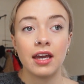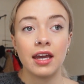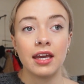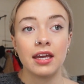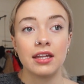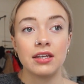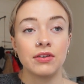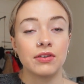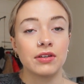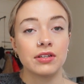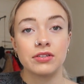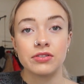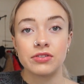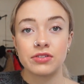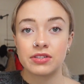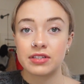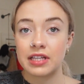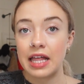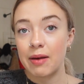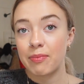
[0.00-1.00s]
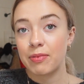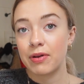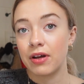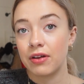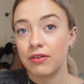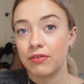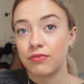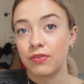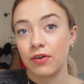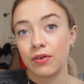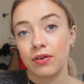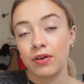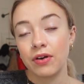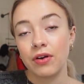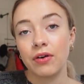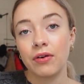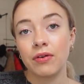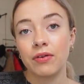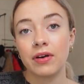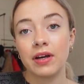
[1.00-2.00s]
and you can just slap it on a
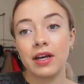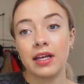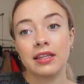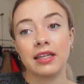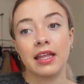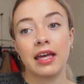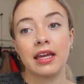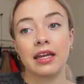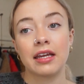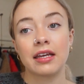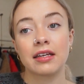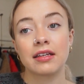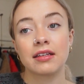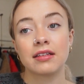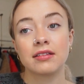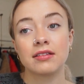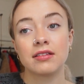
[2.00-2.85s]
photo, and like